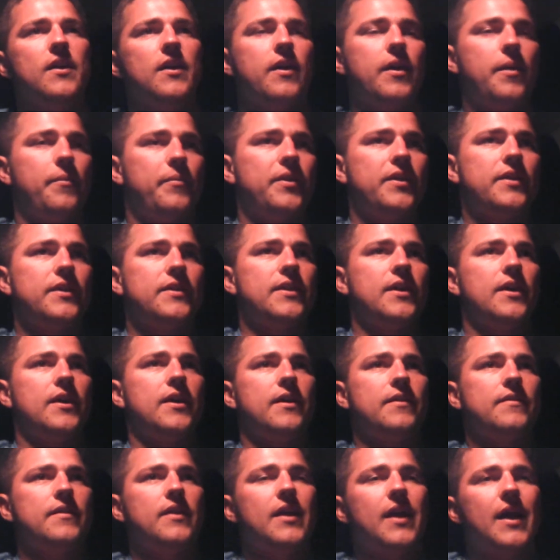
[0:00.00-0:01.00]
I mean,
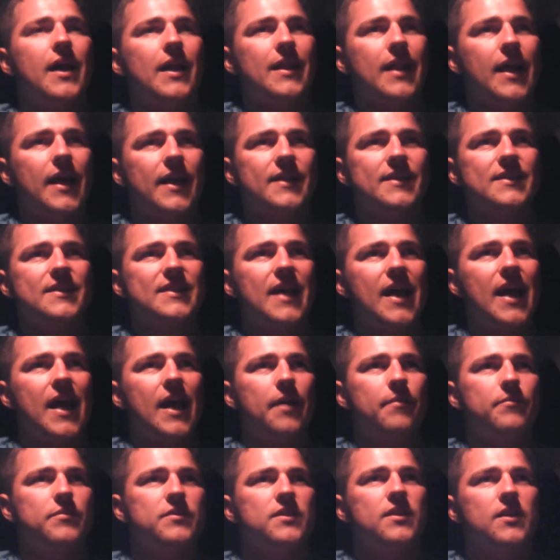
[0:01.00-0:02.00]
uh, a lot of
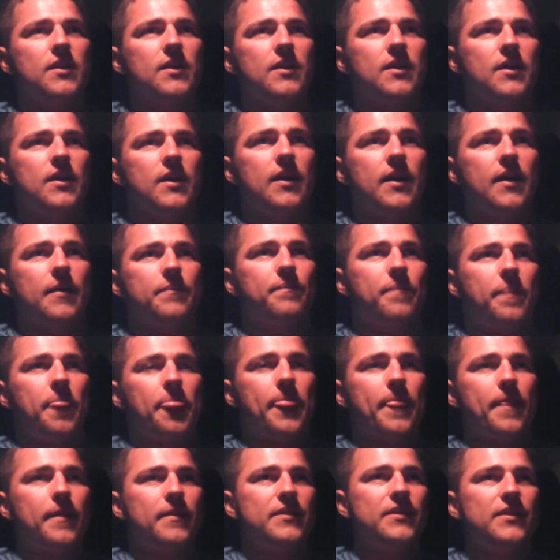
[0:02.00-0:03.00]
times uh,
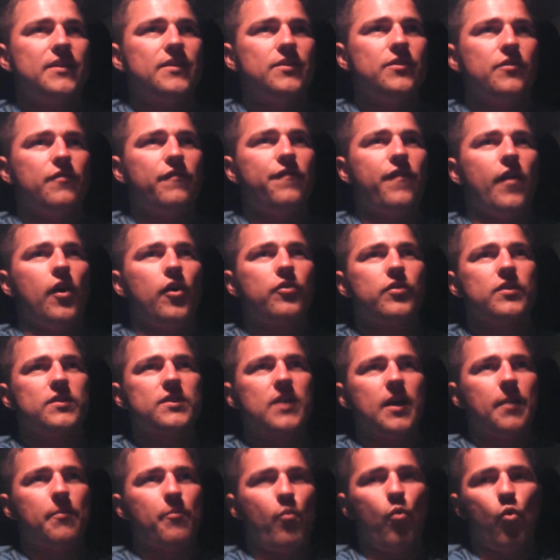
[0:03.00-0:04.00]
you
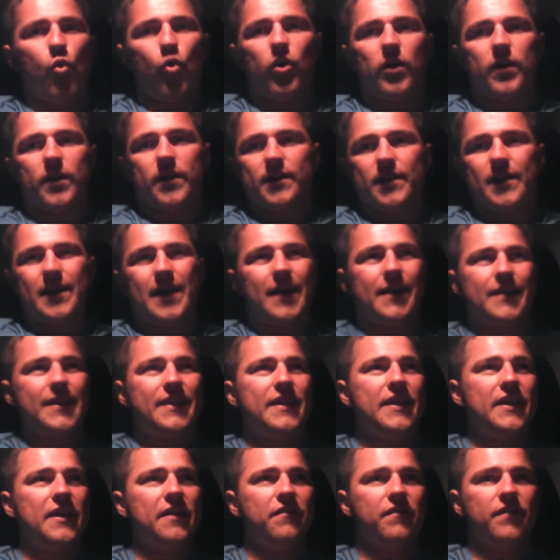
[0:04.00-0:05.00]
focus more on uh,
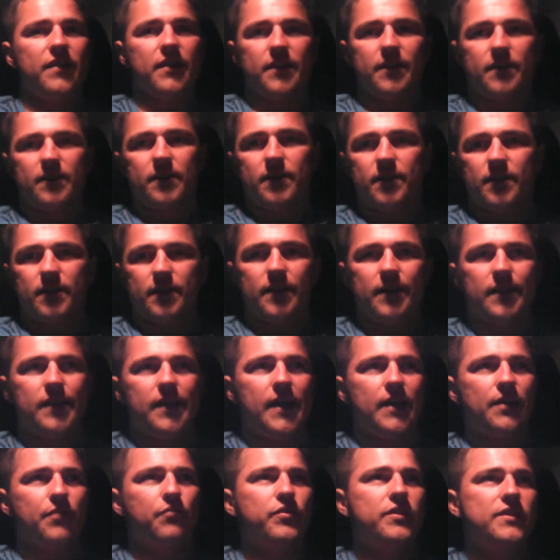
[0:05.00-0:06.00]
giving
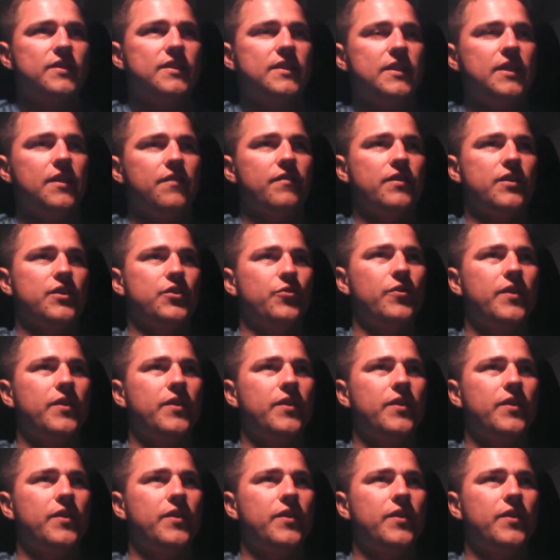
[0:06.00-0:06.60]
than receiving.